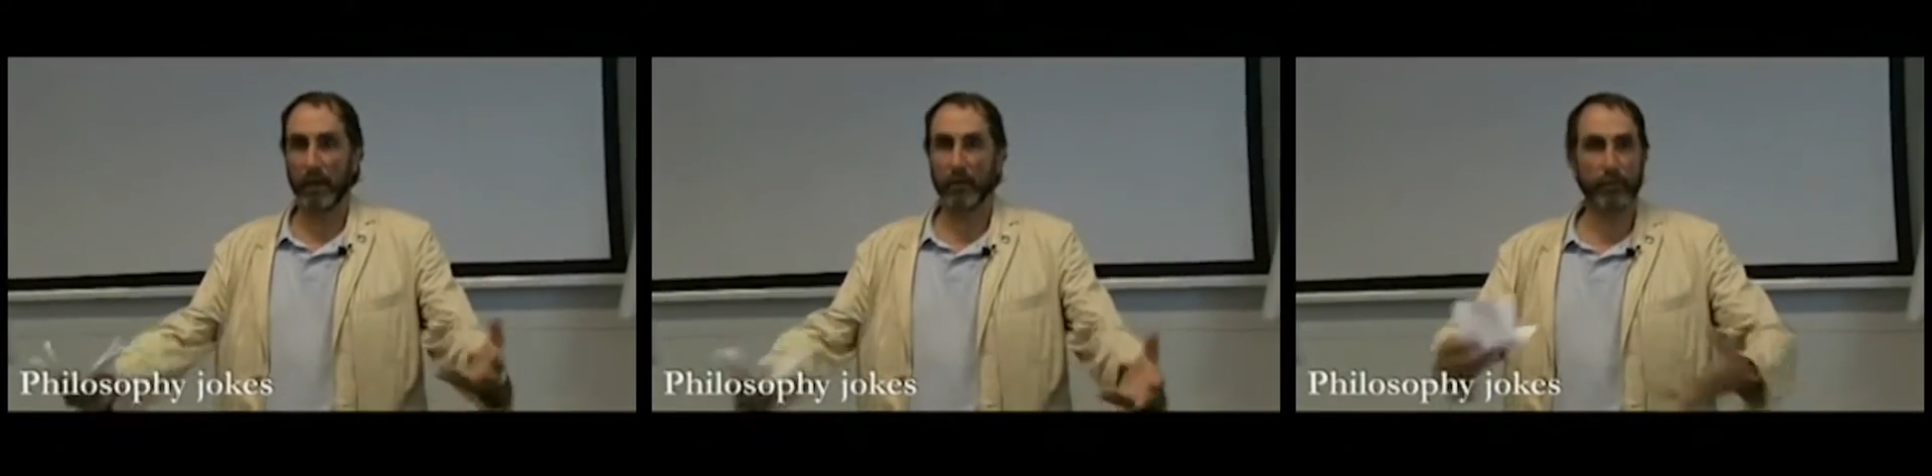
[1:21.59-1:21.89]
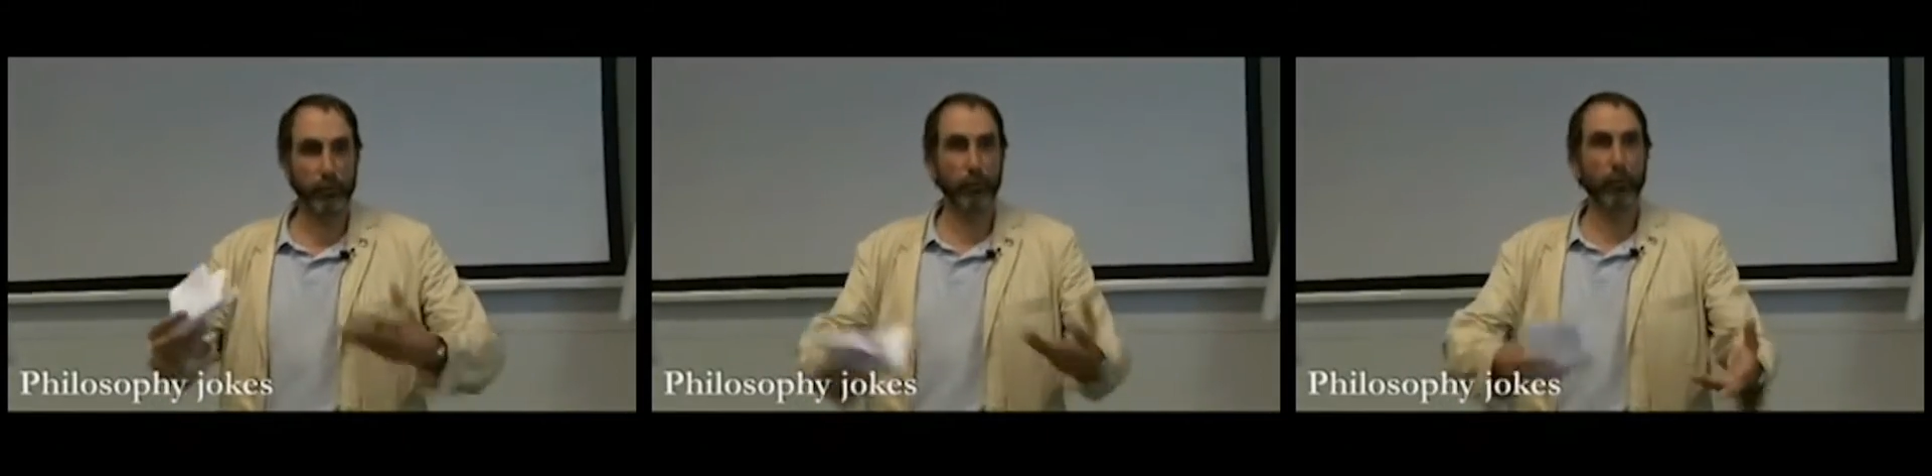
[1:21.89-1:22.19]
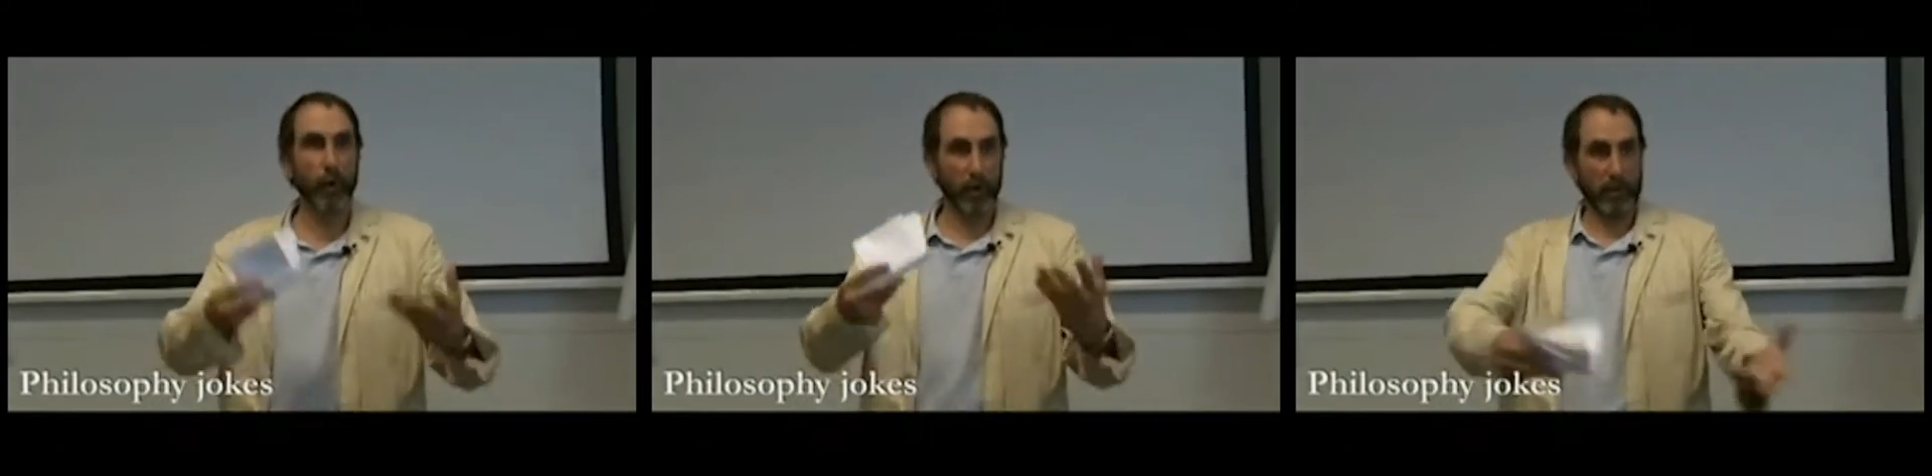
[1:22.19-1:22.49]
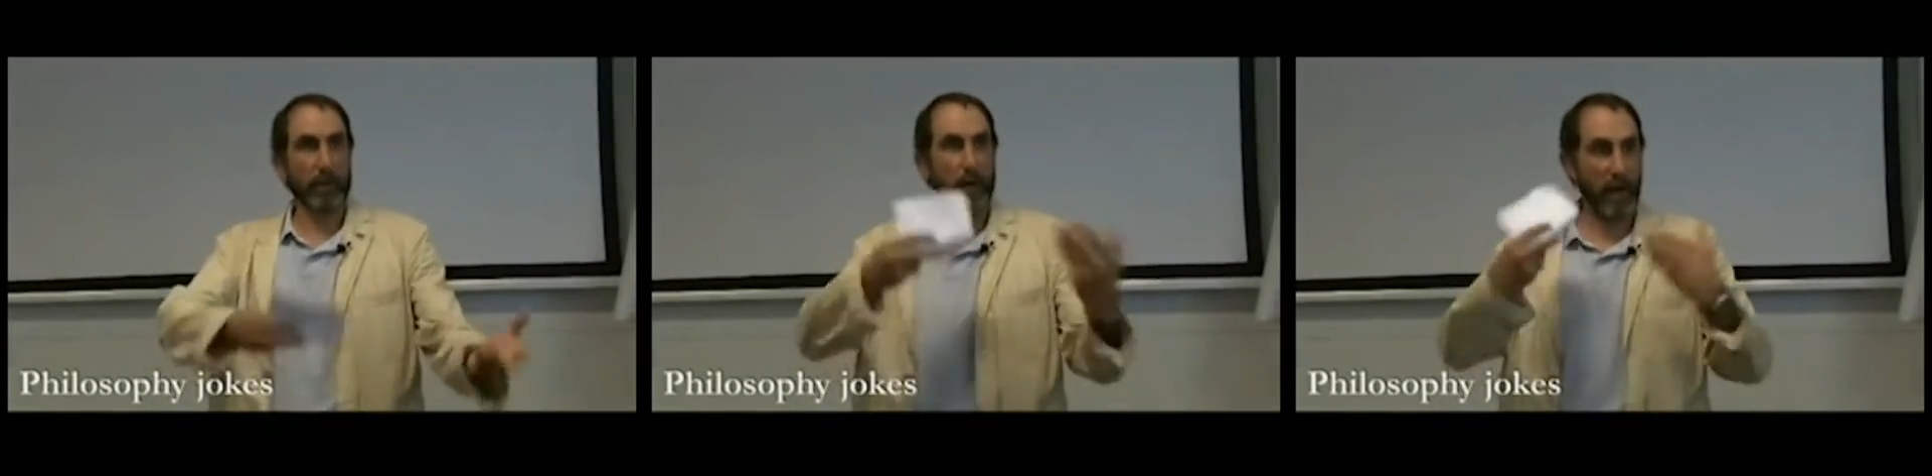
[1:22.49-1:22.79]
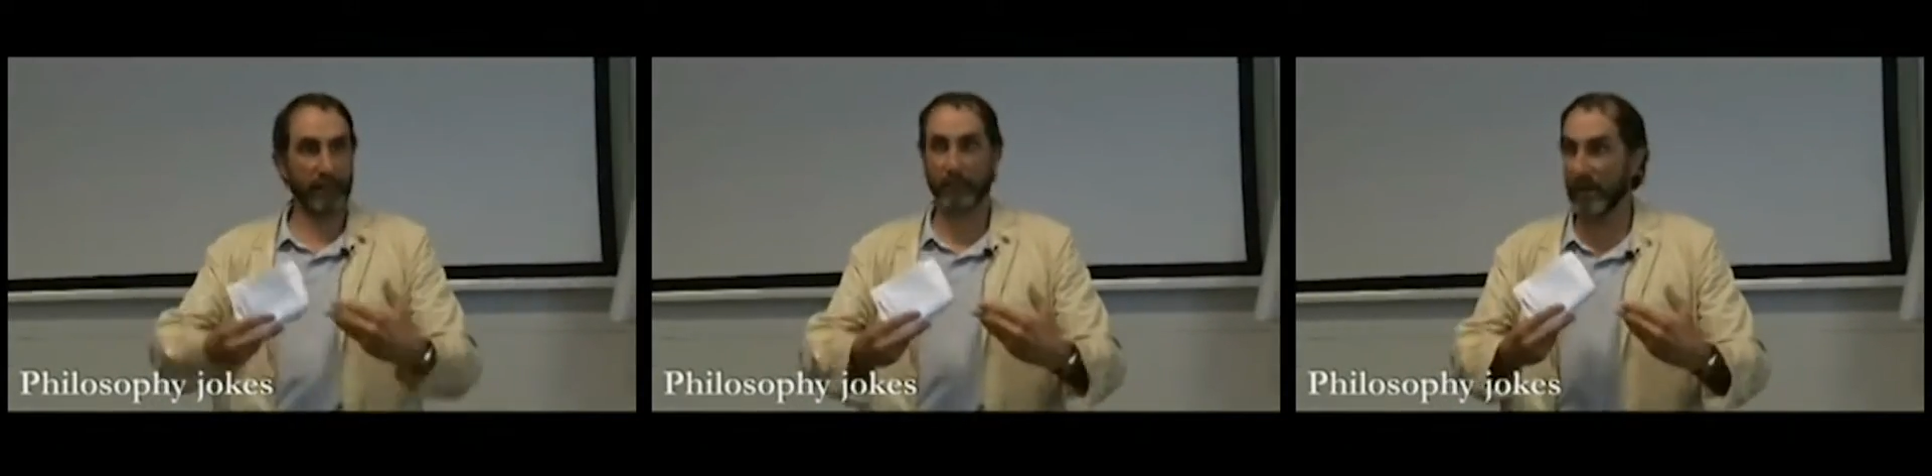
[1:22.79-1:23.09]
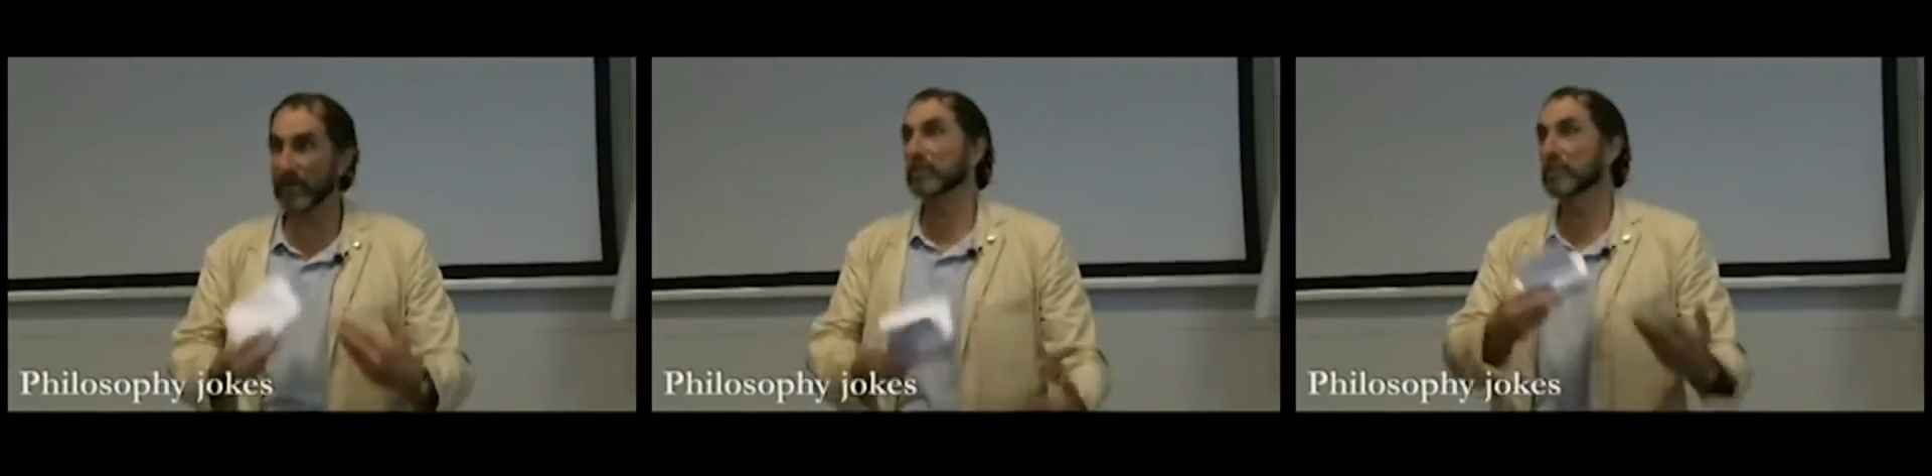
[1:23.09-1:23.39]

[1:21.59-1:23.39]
two affirmations